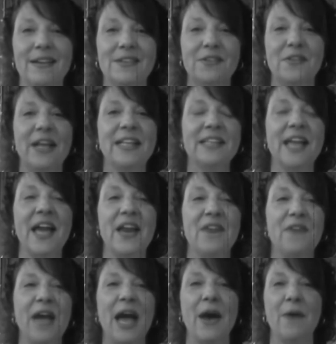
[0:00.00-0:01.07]
So that's kind
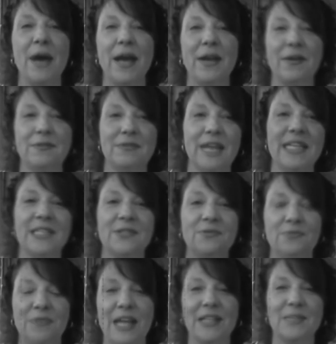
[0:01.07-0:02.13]
of how
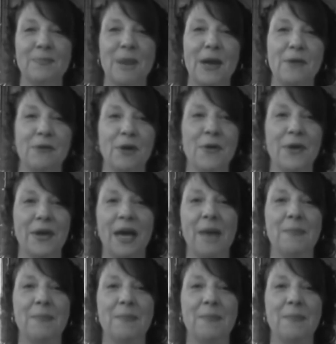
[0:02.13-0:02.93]
that's my growing up